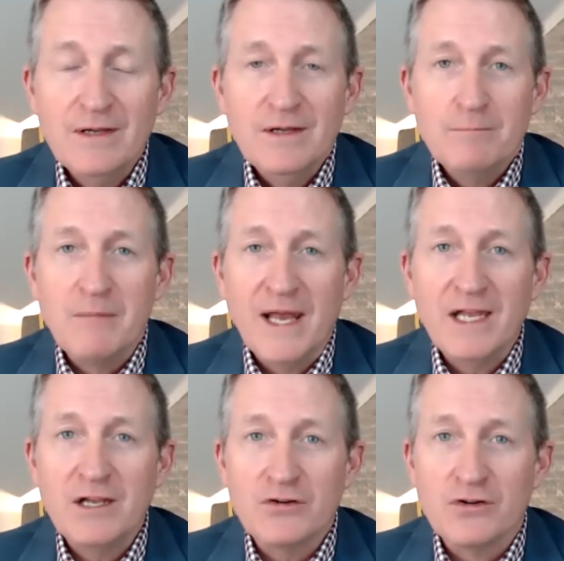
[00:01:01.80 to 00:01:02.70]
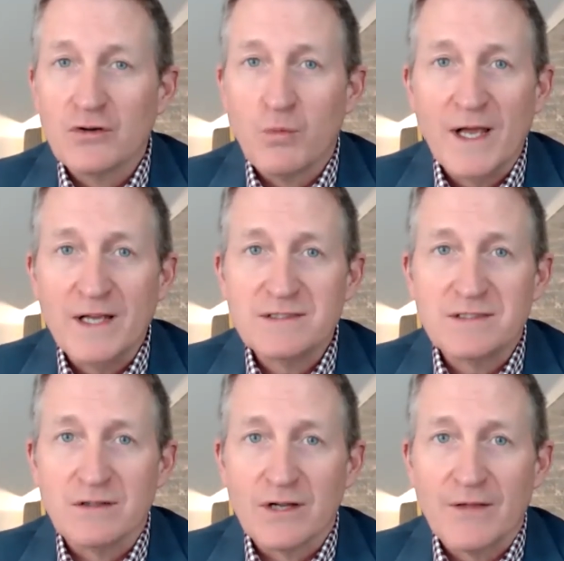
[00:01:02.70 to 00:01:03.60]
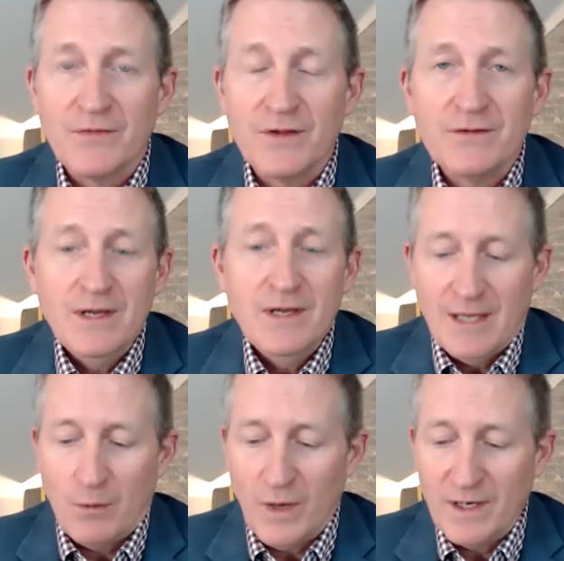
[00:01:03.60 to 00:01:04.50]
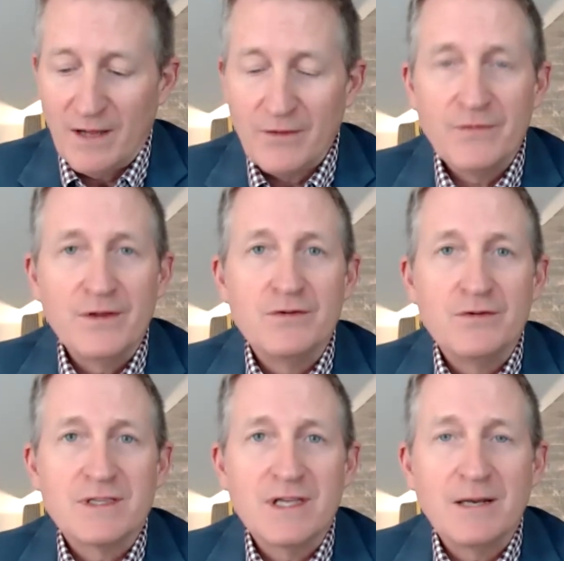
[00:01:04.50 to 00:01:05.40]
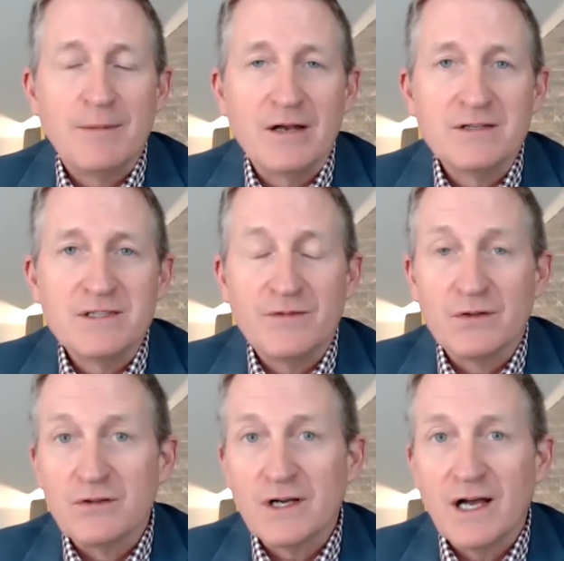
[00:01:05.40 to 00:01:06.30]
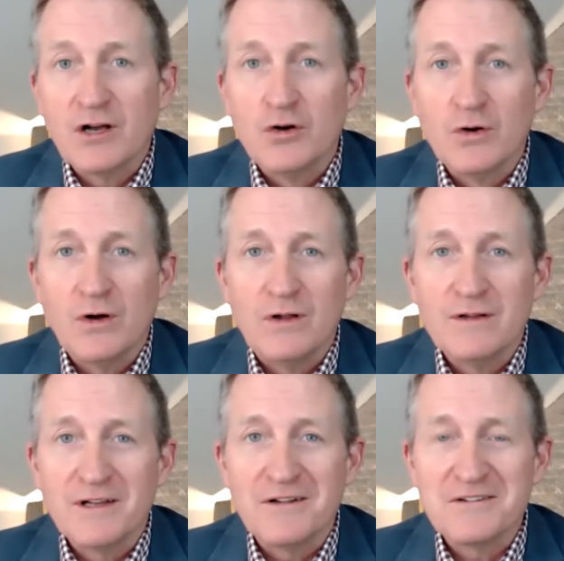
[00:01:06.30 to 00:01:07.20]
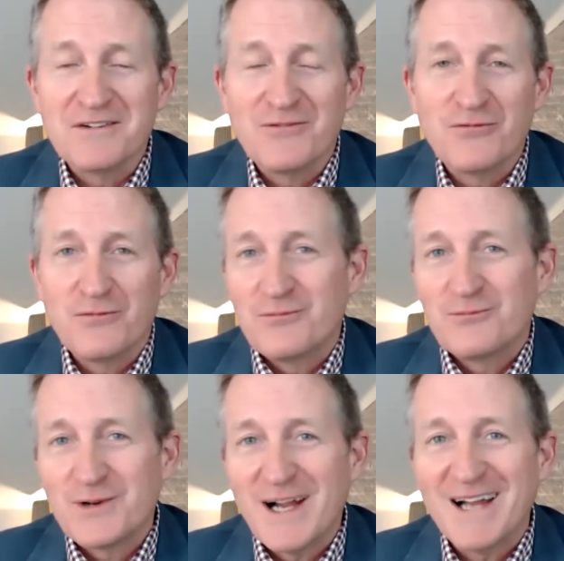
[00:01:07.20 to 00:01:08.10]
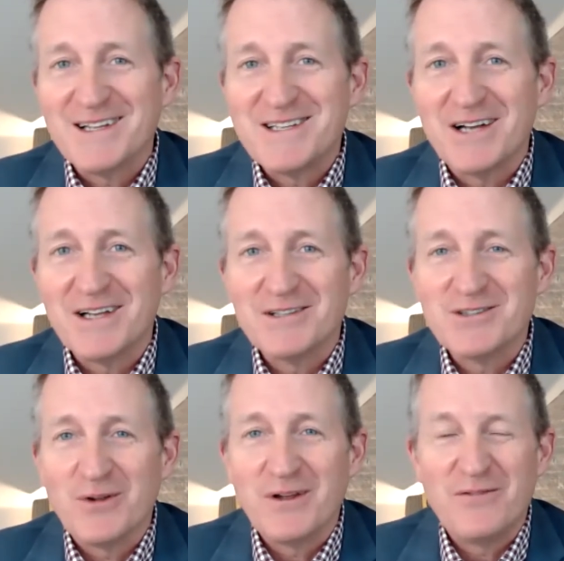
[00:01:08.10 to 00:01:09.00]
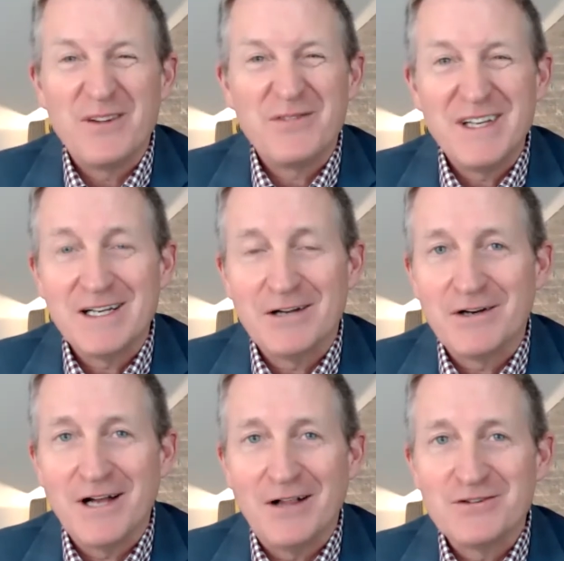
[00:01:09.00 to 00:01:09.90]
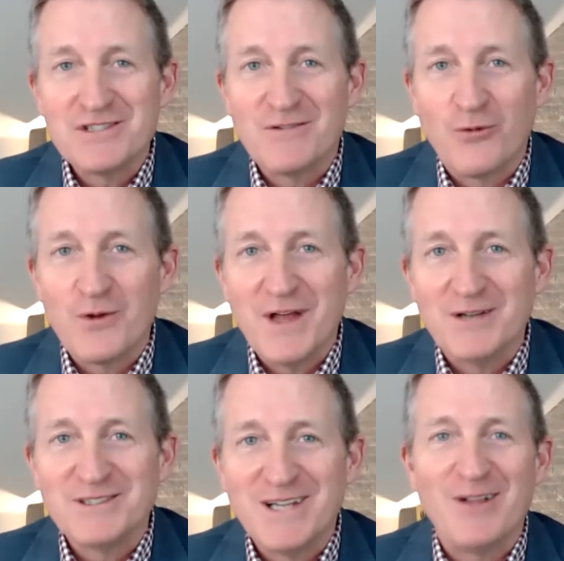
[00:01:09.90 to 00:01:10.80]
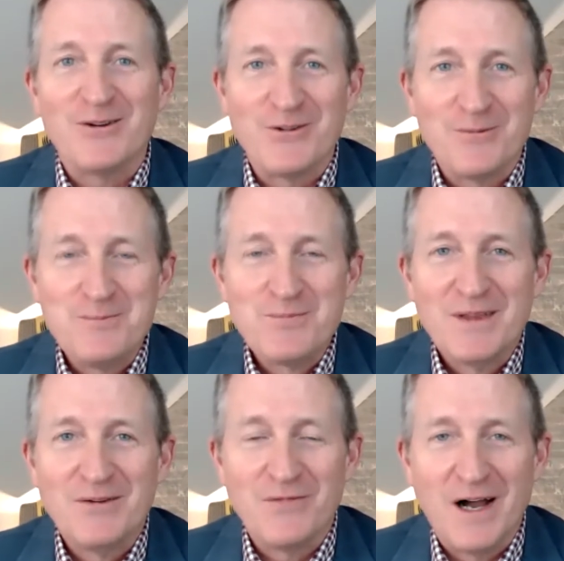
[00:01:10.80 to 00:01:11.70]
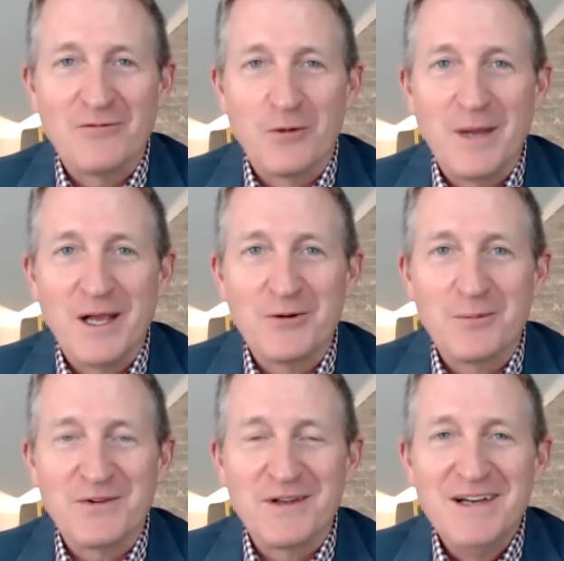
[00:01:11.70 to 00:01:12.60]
Many good ways to look at this. One other thing you should think about is if you look on Google, it'll kindly tell you it's only $1,500 to $4,000 to file for bankruptcy.